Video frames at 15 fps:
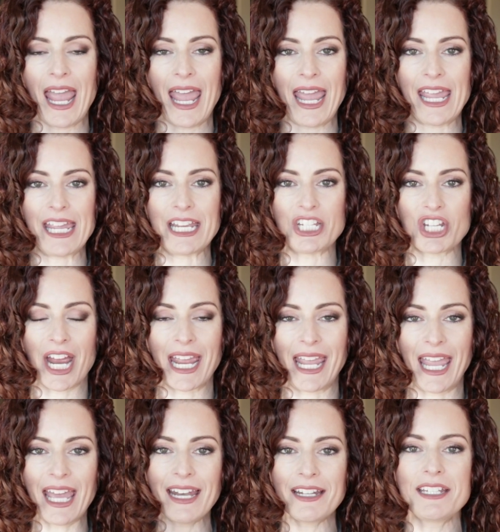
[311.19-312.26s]
a
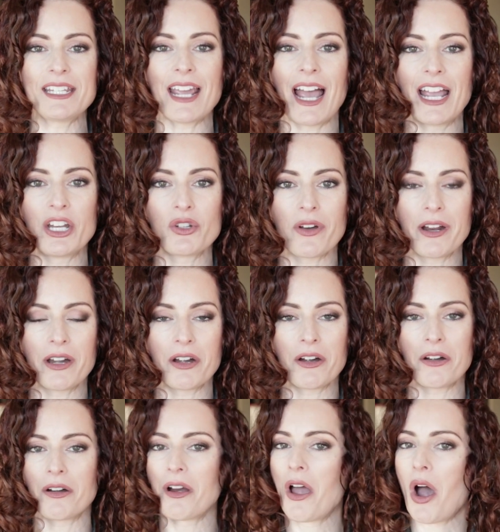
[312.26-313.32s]
gigantic
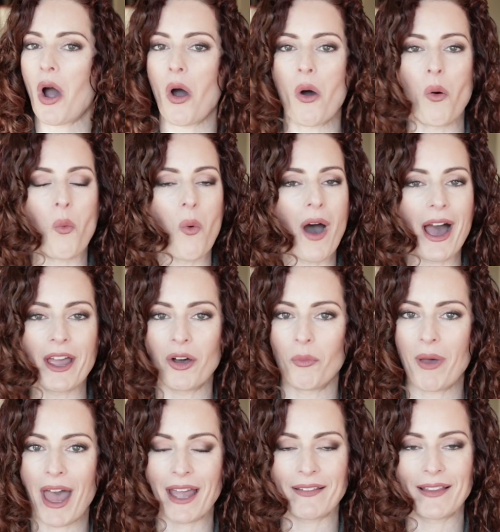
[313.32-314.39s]
dehydrator a while
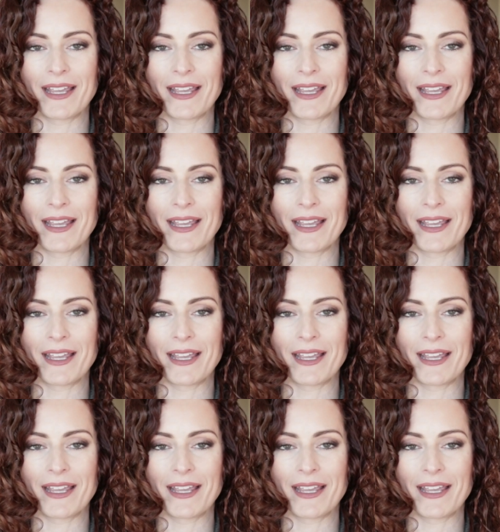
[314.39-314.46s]
back,